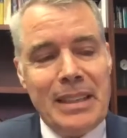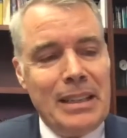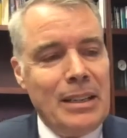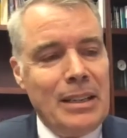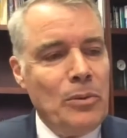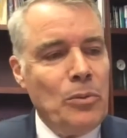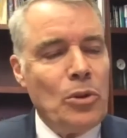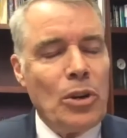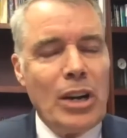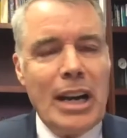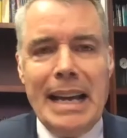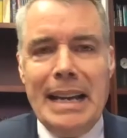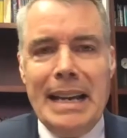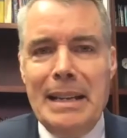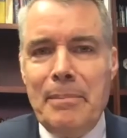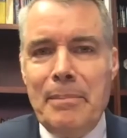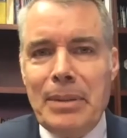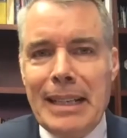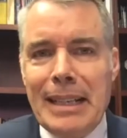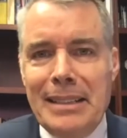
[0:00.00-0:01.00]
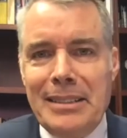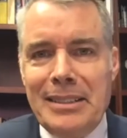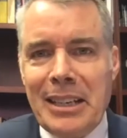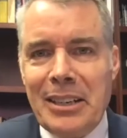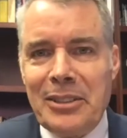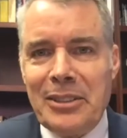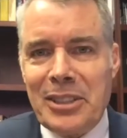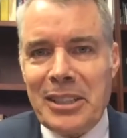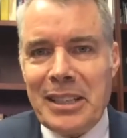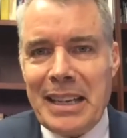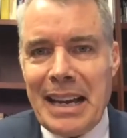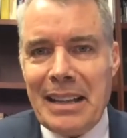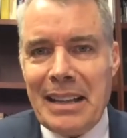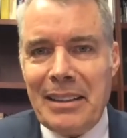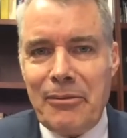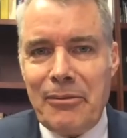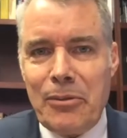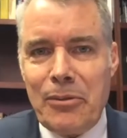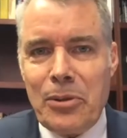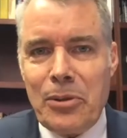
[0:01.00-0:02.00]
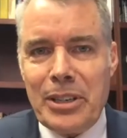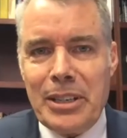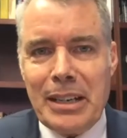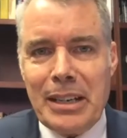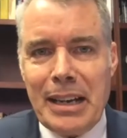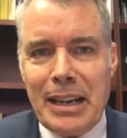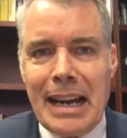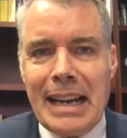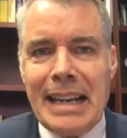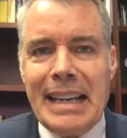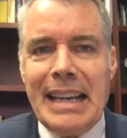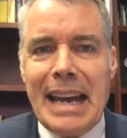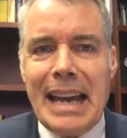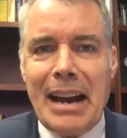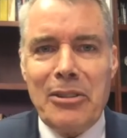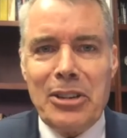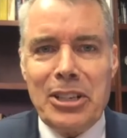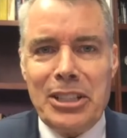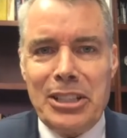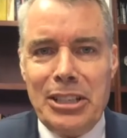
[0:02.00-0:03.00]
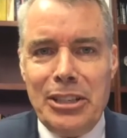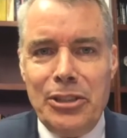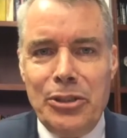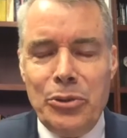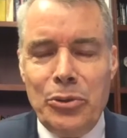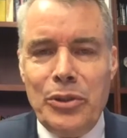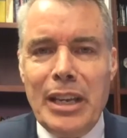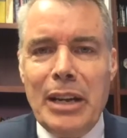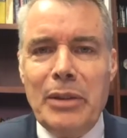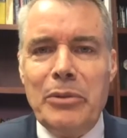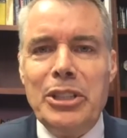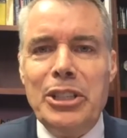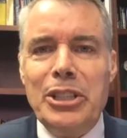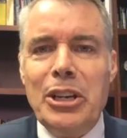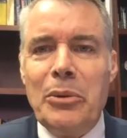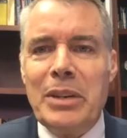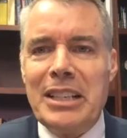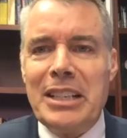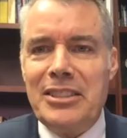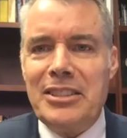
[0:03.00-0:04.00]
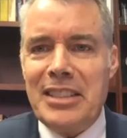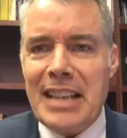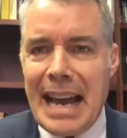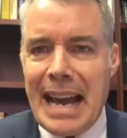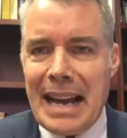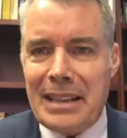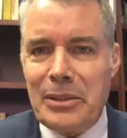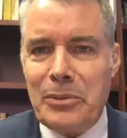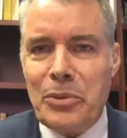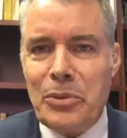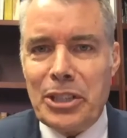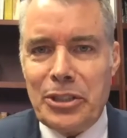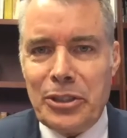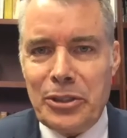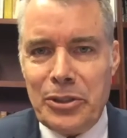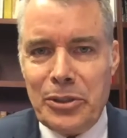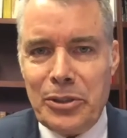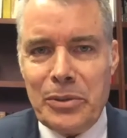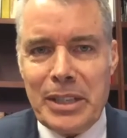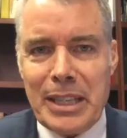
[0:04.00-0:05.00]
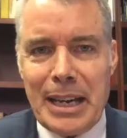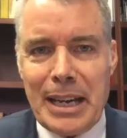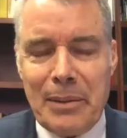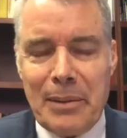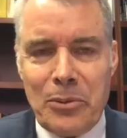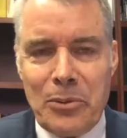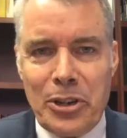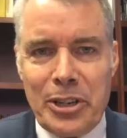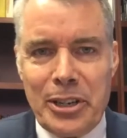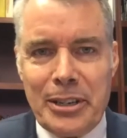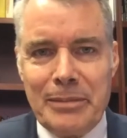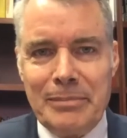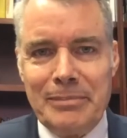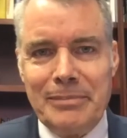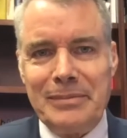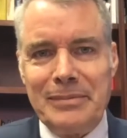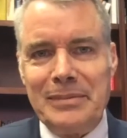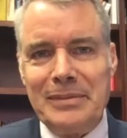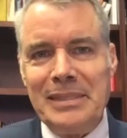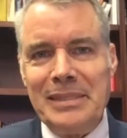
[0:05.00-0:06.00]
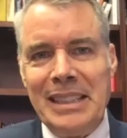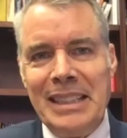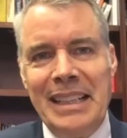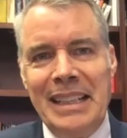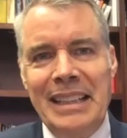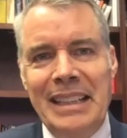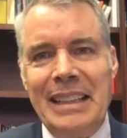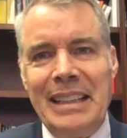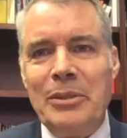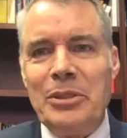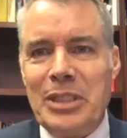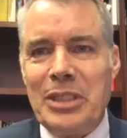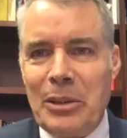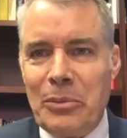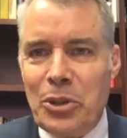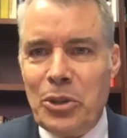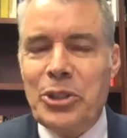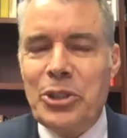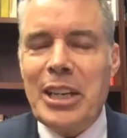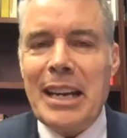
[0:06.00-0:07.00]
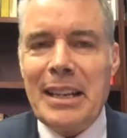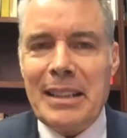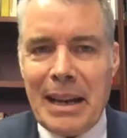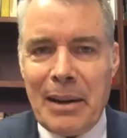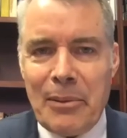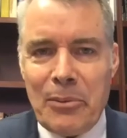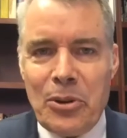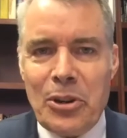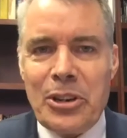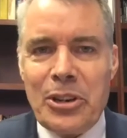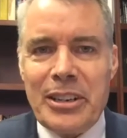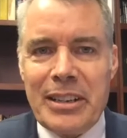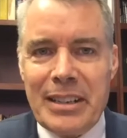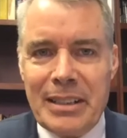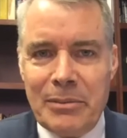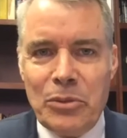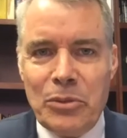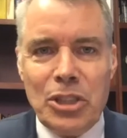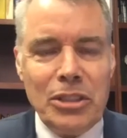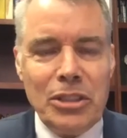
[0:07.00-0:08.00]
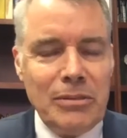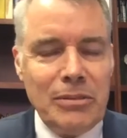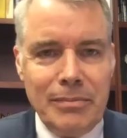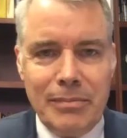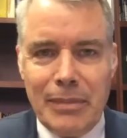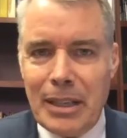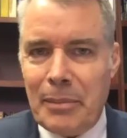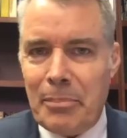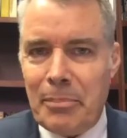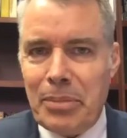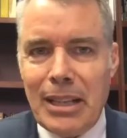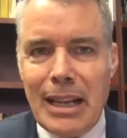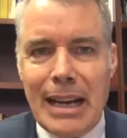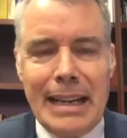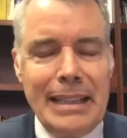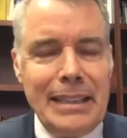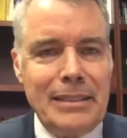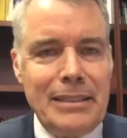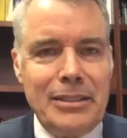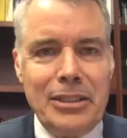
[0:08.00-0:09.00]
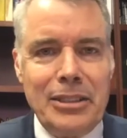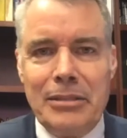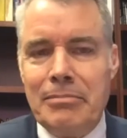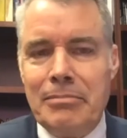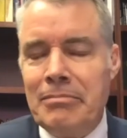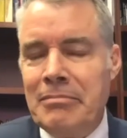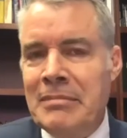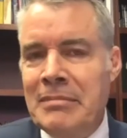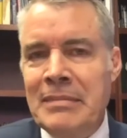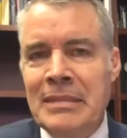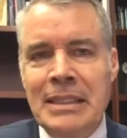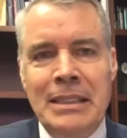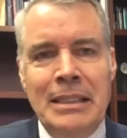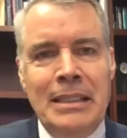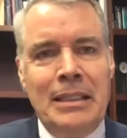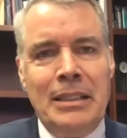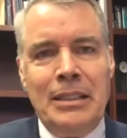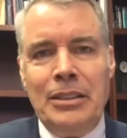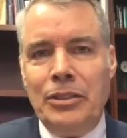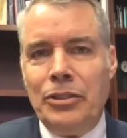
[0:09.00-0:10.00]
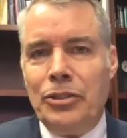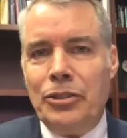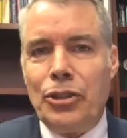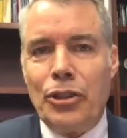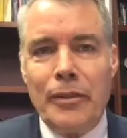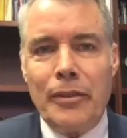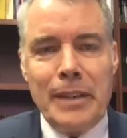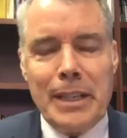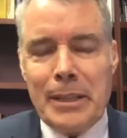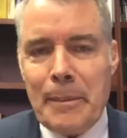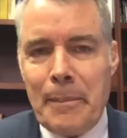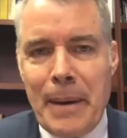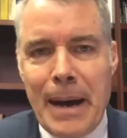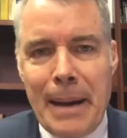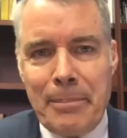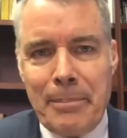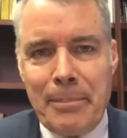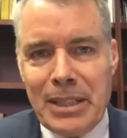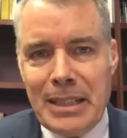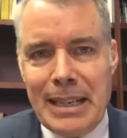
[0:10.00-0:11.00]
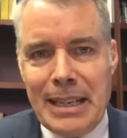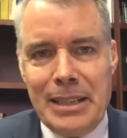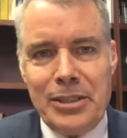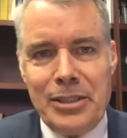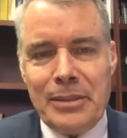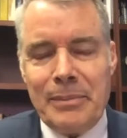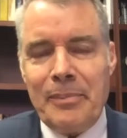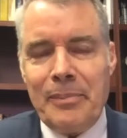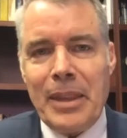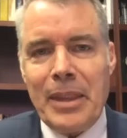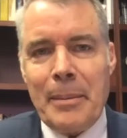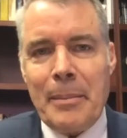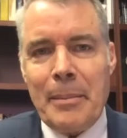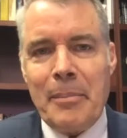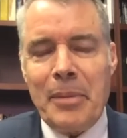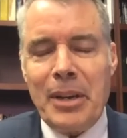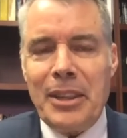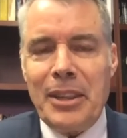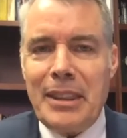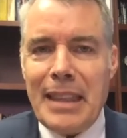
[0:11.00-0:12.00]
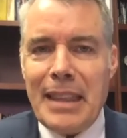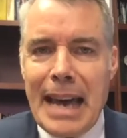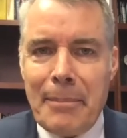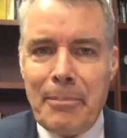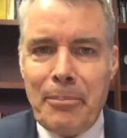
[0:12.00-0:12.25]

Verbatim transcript: were any place else in California, I guarantee you they would know exactly what to do with that water. They would say, we'll take that water and we'll apply it to serving the population. But that